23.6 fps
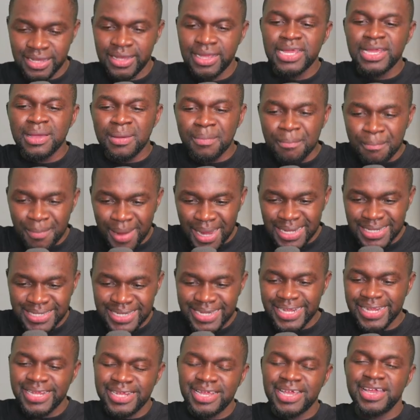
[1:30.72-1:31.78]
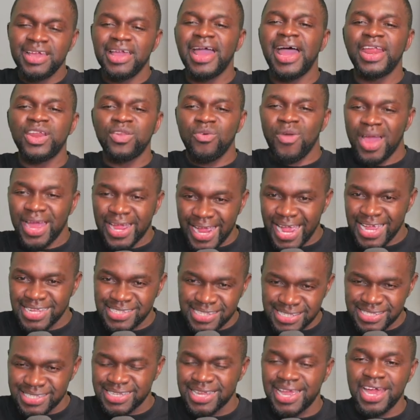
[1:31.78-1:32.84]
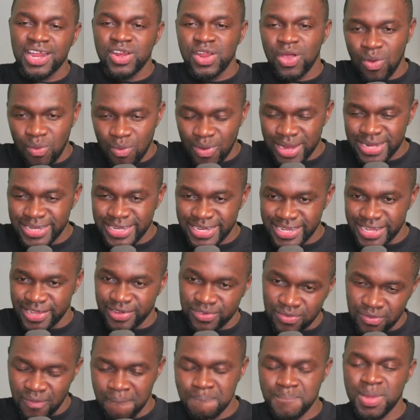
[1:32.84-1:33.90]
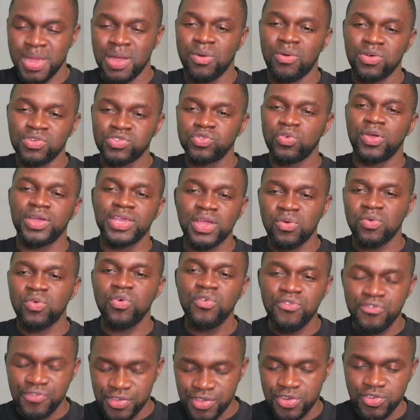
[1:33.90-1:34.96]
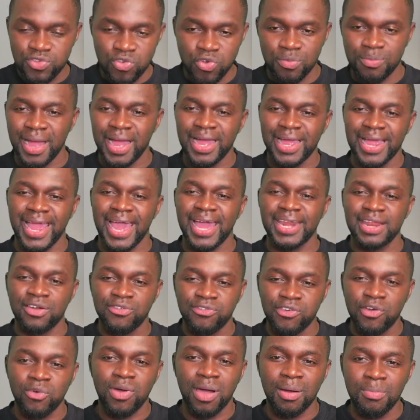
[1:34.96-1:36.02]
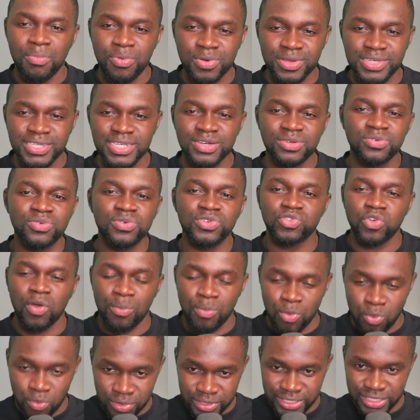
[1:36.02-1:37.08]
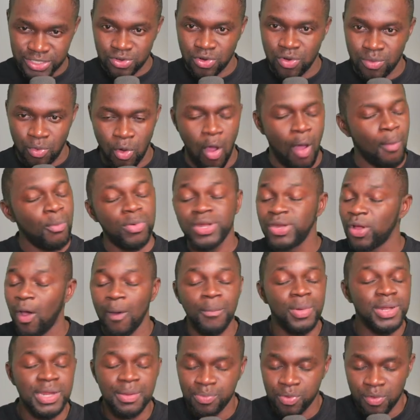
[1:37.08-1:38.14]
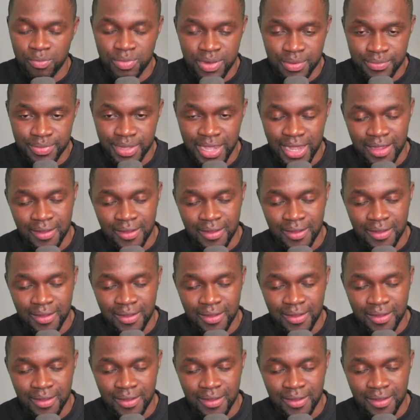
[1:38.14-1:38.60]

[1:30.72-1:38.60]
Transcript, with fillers: Monday ano wakai sika na we di no. I was where home video, ma Ghana for a while, broaching who saw Mochiro. Omni problem, yeah.